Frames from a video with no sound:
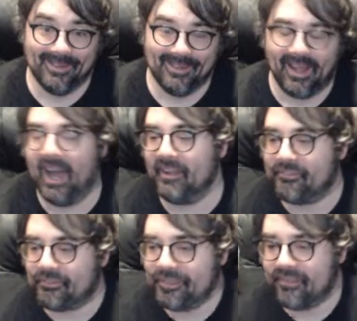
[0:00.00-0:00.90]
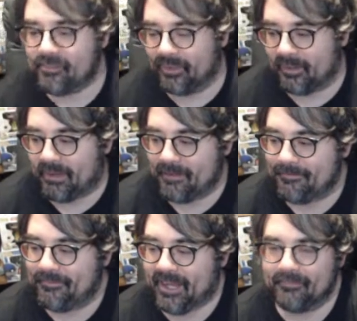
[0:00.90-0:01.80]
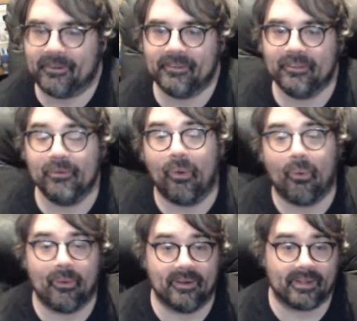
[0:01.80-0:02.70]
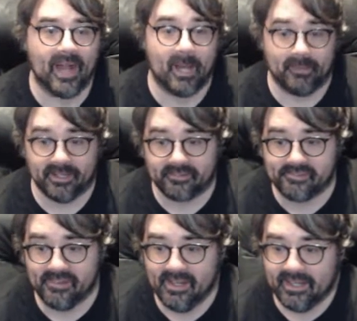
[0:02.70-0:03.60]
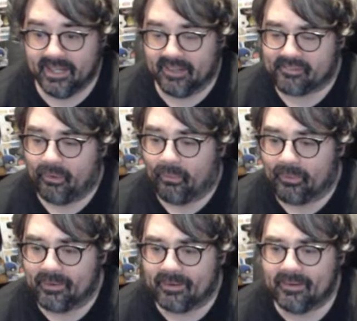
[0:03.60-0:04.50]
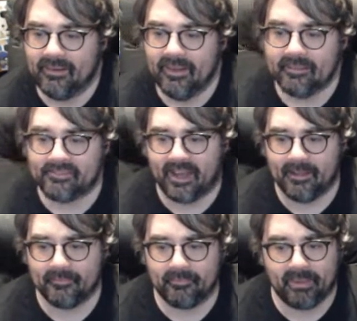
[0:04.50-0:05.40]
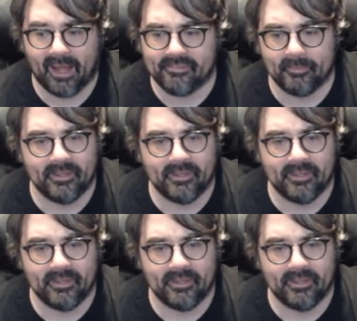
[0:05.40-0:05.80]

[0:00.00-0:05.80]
Hyde Street is one of my favorite new horror comics. It's horror, possibly